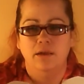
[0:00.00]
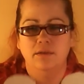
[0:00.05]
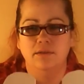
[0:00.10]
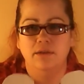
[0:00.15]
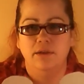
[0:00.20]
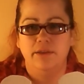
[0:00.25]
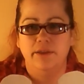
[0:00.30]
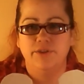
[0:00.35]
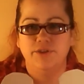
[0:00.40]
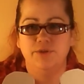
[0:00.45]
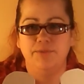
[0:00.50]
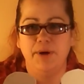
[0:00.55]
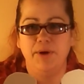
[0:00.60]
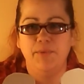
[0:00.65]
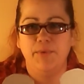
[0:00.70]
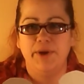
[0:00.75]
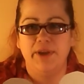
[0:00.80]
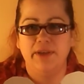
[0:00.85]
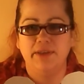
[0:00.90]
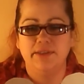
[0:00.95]
So these are my
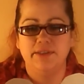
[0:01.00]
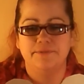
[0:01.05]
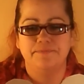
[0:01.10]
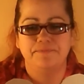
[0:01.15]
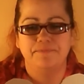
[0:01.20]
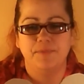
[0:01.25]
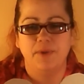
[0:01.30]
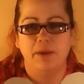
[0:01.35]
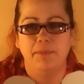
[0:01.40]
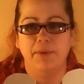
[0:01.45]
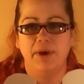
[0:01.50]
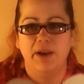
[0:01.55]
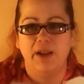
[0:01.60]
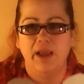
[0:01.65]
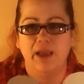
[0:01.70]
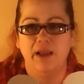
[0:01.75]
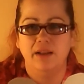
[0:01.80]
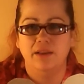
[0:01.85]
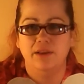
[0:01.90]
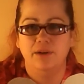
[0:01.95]
wings. I'm going
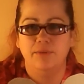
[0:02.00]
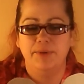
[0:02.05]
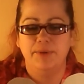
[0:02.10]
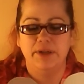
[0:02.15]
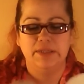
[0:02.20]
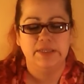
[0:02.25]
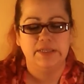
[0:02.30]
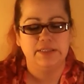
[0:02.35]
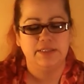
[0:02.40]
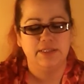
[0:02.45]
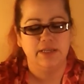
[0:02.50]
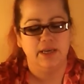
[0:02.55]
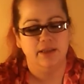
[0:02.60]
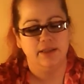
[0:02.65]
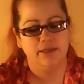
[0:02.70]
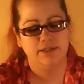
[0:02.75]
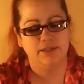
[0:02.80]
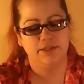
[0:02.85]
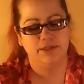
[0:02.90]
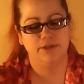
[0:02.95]
to add a little bit of
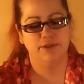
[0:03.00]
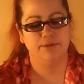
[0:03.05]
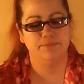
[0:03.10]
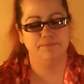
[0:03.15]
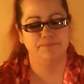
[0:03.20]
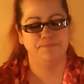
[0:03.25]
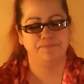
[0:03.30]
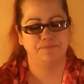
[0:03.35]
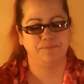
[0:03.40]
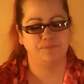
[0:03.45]
detailing to them.